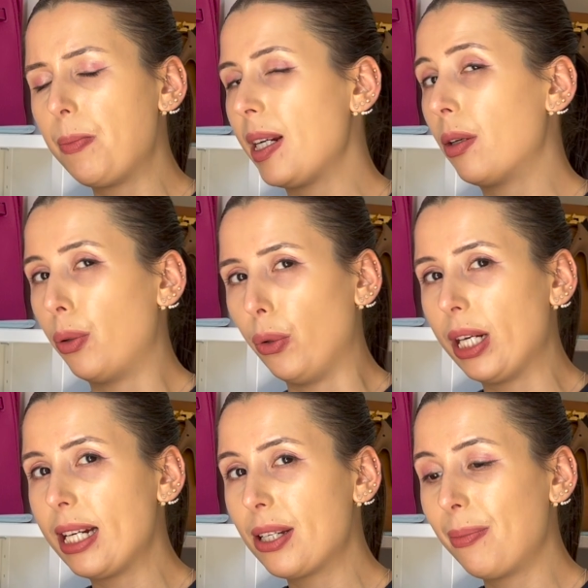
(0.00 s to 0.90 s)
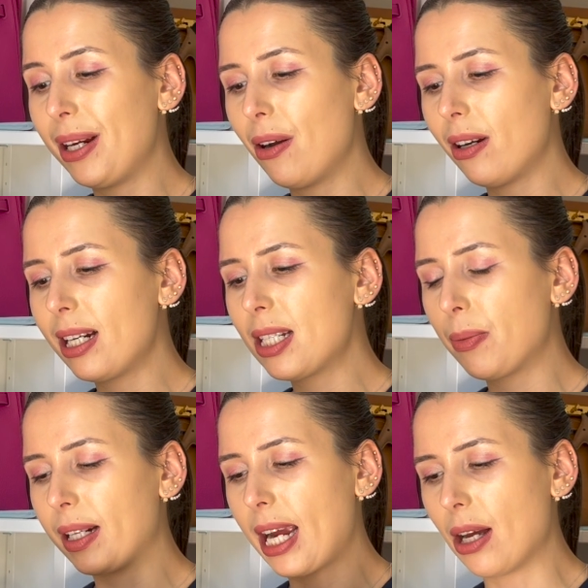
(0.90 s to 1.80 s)
be a hoodie to be honest
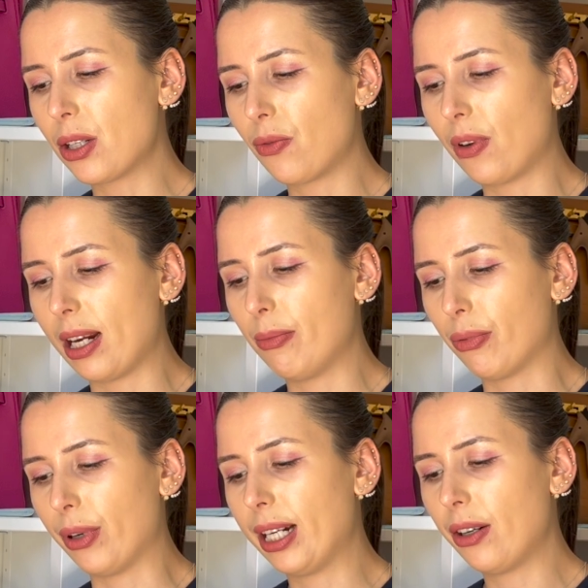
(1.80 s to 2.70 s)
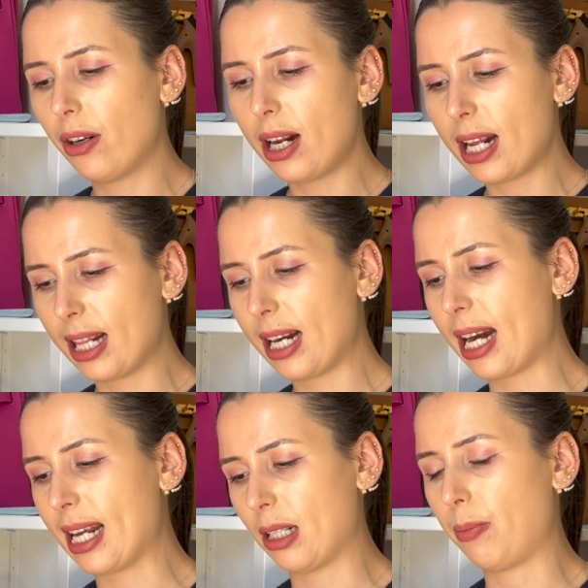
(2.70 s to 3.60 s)
with calcifer embroidered on it and then it
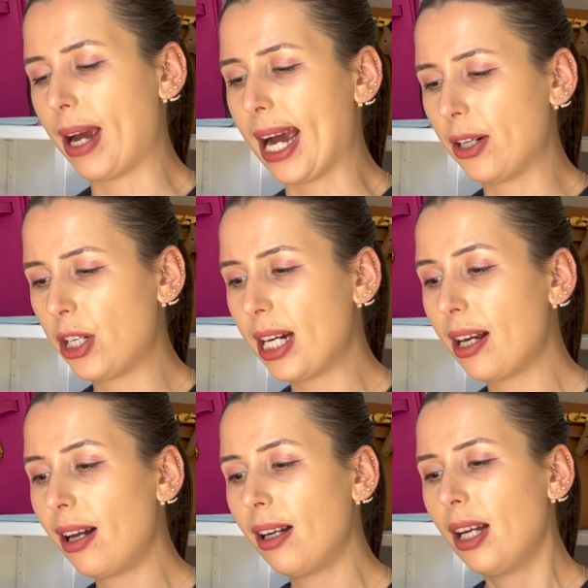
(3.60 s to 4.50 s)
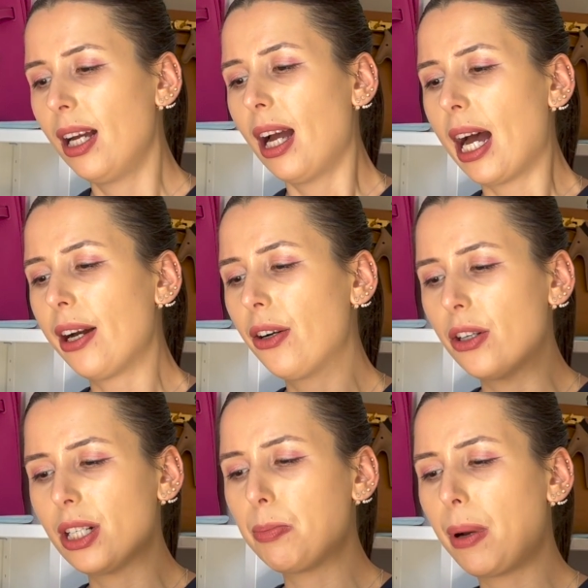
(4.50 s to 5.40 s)
has a patch here i don't know
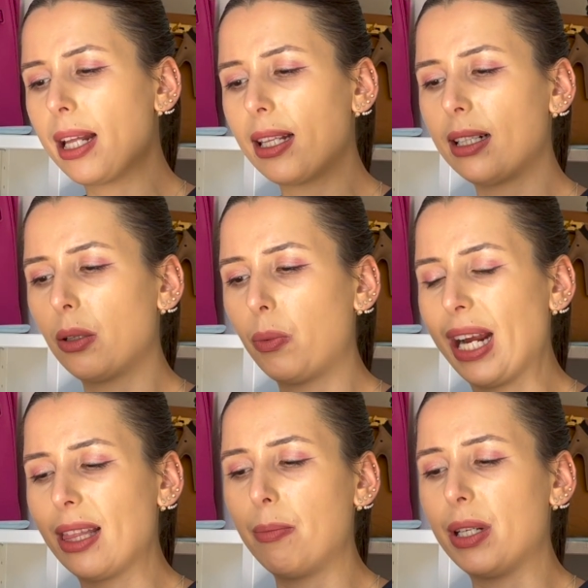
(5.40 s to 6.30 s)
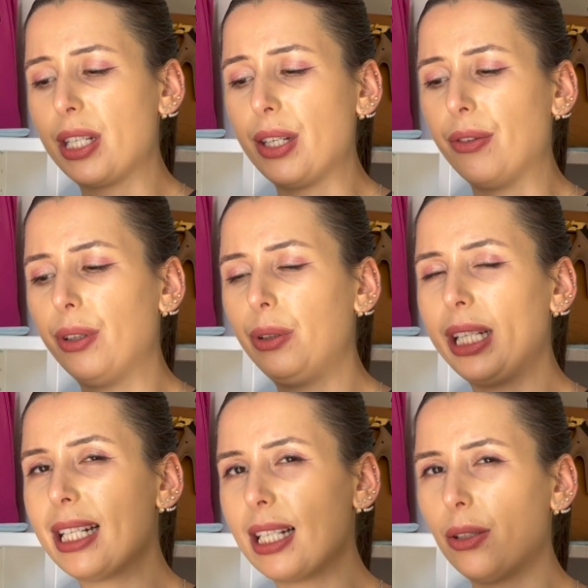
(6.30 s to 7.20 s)
just by like the way the material
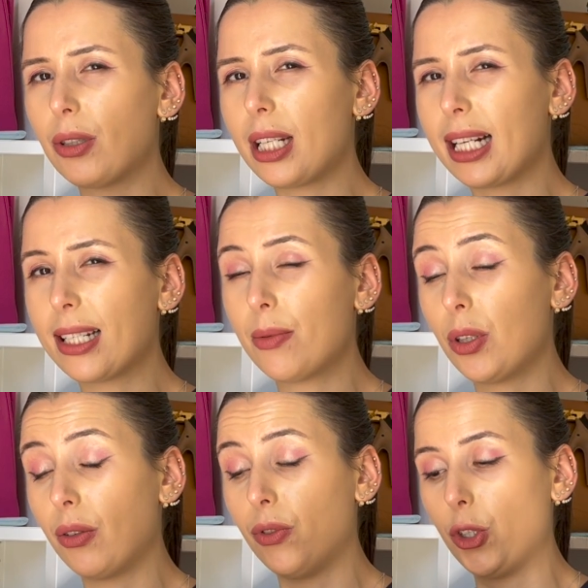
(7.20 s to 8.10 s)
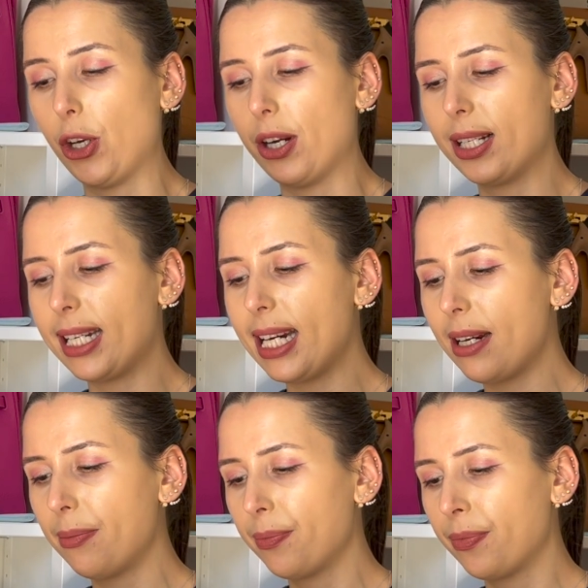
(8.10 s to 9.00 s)
is it looks like some sort of
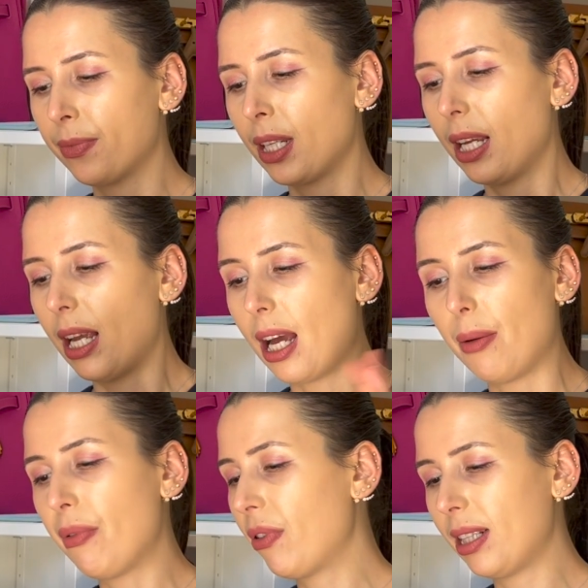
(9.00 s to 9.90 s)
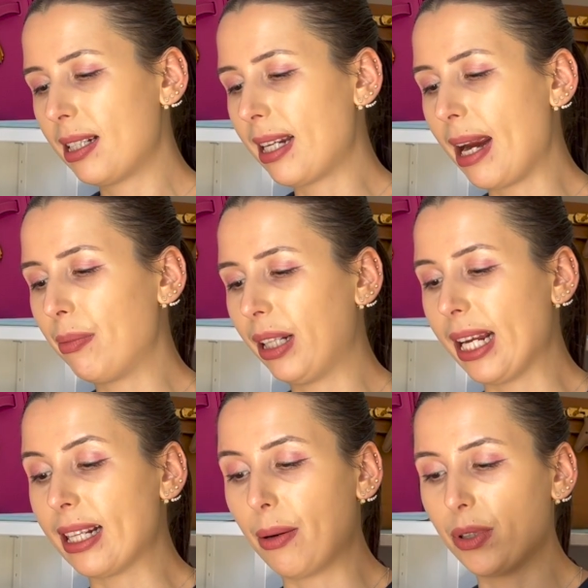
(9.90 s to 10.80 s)
jersey uh, we've got the same
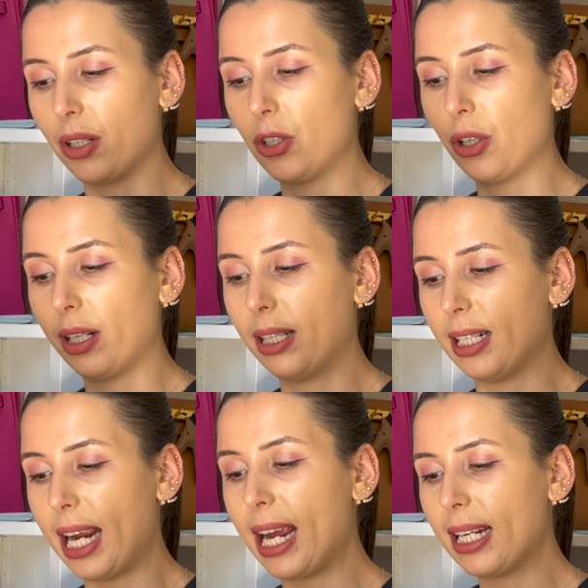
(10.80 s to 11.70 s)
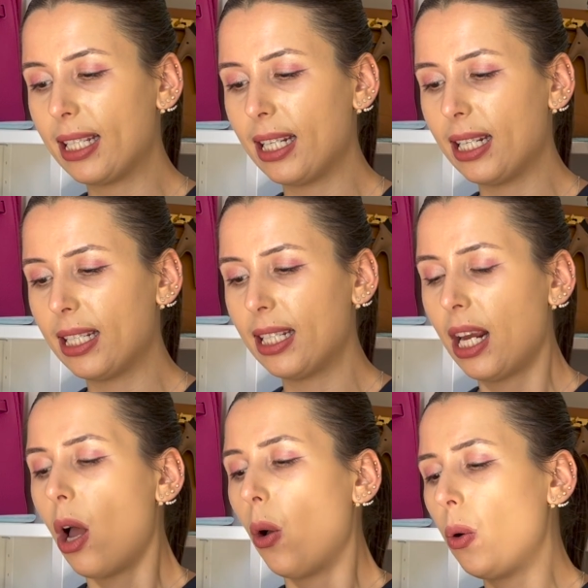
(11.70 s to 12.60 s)
link that was on jonathan anderson's
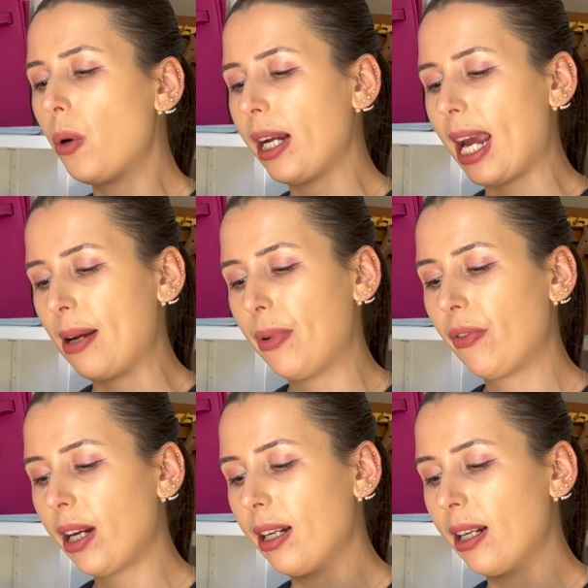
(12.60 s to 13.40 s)
oh okay we've got